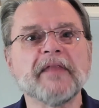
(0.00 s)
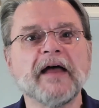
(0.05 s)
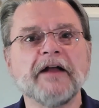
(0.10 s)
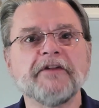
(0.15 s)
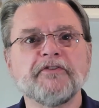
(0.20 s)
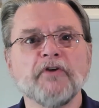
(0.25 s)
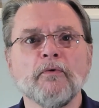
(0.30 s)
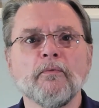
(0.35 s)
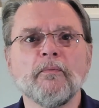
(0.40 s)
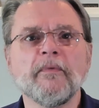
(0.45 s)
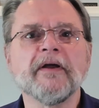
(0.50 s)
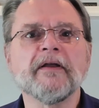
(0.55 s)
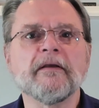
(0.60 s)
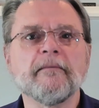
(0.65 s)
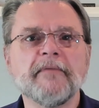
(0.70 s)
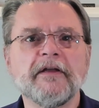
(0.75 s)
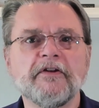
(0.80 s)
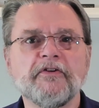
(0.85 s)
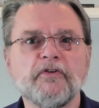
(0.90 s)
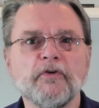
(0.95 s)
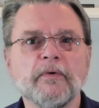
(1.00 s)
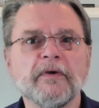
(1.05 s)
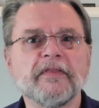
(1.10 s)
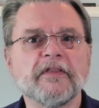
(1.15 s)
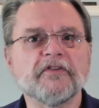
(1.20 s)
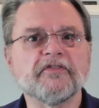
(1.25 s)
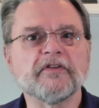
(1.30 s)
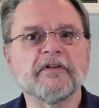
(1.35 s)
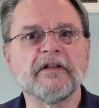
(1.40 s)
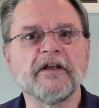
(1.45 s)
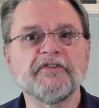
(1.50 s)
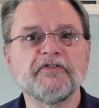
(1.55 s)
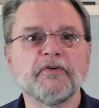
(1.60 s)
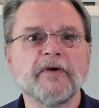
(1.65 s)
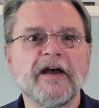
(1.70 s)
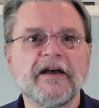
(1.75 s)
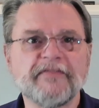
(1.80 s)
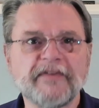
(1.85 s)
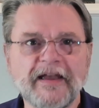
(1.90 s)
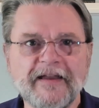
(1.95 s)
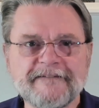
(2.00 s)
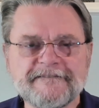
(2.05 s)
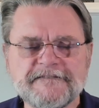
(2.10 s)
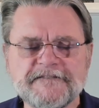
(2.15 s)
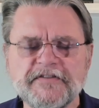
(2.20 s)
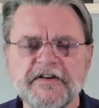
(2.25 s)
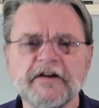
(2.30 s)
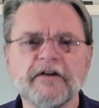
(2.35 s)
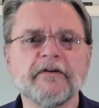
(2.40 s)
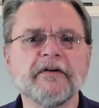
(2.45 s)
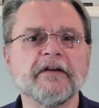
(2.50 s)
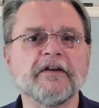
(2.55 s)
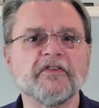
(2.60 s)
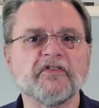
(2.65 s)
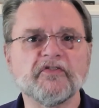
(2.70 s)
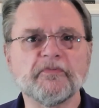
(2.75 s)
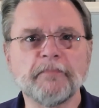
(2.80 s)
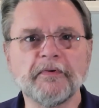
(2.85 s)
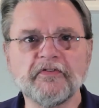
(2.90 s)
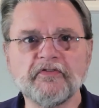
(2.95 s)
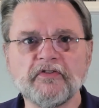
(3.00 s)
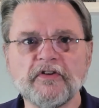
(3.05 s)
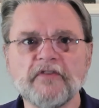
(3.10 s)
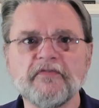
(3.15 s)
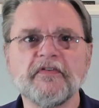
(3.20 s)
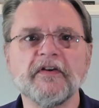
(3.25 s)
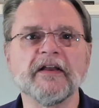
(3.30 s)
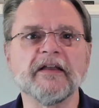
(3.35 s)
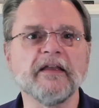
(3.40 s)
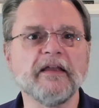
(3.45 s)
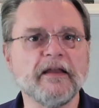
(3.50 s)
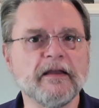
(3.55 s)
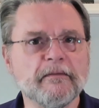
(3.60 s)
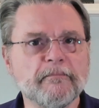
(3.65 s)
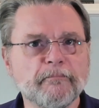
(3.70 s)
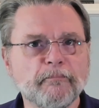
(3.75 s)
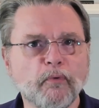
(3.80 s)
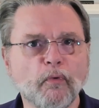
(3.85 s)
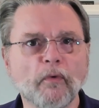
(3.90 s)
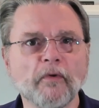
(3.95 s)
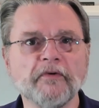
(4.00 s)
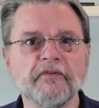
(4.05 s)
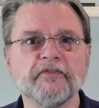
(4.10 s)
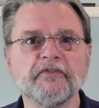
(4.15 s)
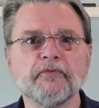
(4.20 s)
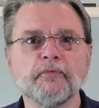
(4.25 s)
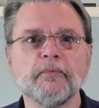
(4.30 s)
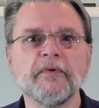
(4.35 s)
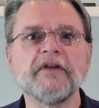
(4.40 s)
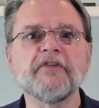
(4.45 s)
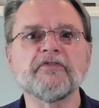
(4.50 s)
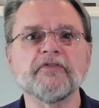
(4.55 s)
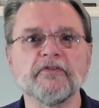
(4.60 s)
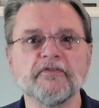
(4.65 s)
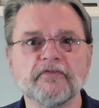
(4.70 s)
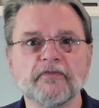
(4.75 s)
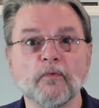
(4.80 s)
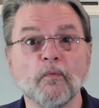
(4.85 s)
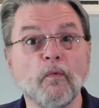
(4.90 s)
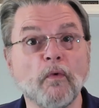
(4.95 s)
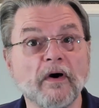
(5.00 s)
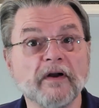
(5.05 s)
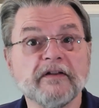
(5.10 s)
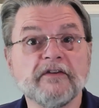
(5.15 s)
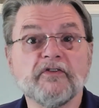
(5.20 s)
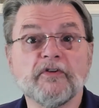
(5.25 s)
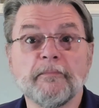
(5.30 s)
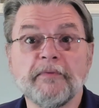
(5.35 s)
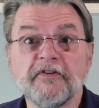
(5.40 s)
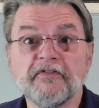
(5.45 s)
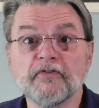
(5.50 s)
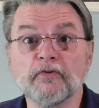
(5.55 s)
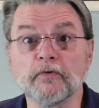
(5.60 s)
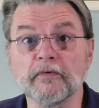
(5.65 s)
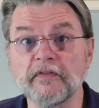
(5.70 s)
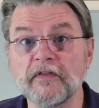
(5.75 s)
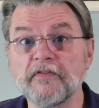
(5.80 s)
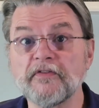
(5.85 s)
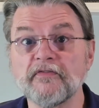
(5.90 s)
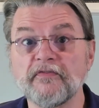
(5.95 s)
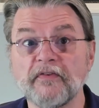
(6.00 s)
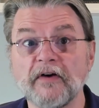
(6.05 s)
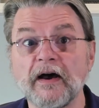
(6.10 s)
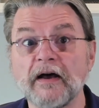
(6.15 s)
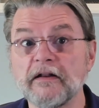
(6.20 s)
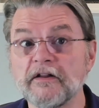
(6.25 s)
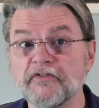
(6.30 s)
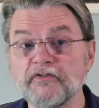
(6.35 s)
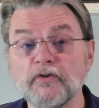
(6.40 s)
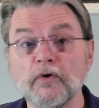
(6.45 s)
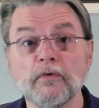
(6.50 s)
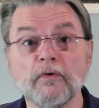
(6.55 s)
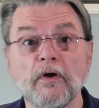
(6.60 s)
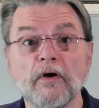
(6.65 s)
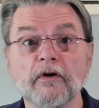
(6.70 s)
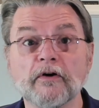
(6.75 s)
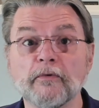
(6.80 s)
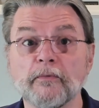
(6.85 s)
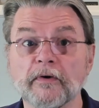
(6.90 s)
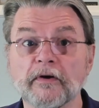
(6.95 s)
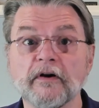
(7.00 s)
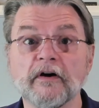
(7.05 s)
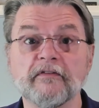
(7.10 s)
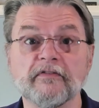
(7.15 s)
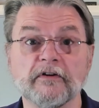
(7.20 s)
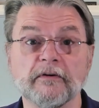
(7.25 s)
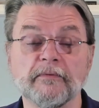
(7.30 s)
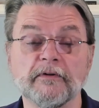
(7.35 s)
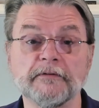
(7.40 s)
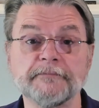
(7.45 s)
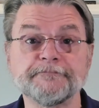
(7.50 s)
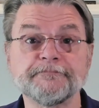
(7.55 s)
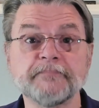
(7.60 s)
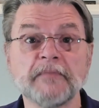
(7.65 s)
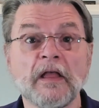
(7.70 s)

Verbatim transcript: I don't recommend doing this unless you have a very specific, important reason for wanting to be sure that the file is no longer recoverable.